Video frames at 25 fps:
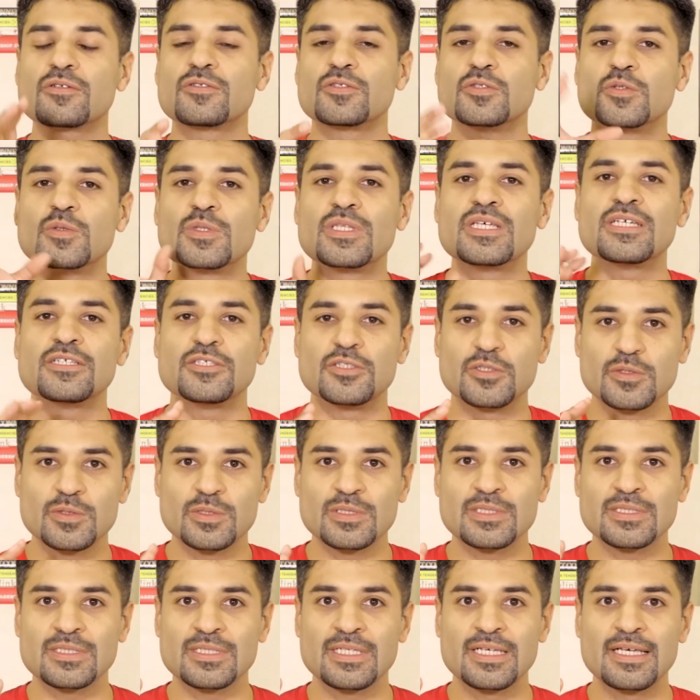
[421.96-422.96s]
dudhi
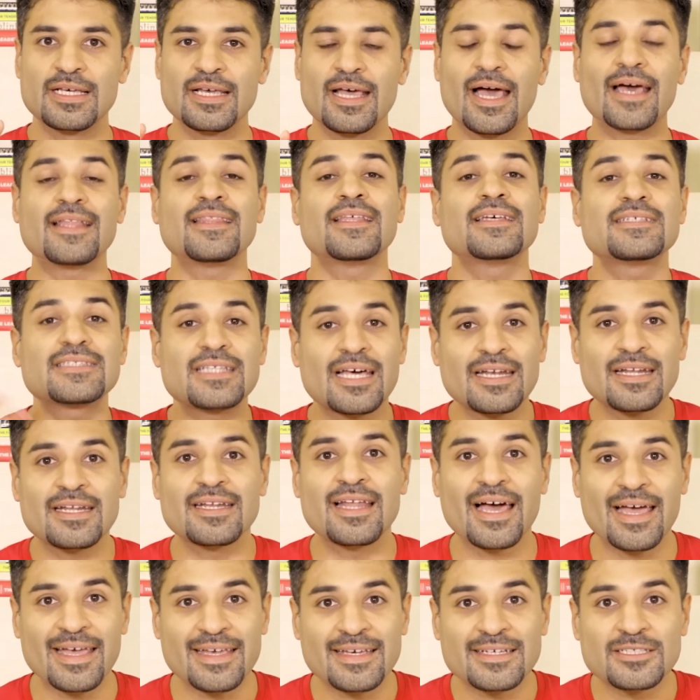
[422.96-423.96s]
juice and they started
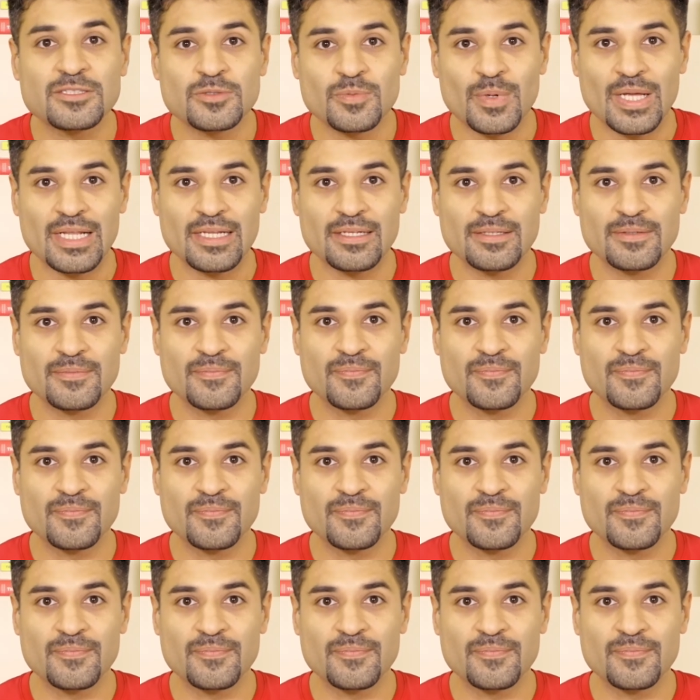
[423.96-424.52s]
dying as well.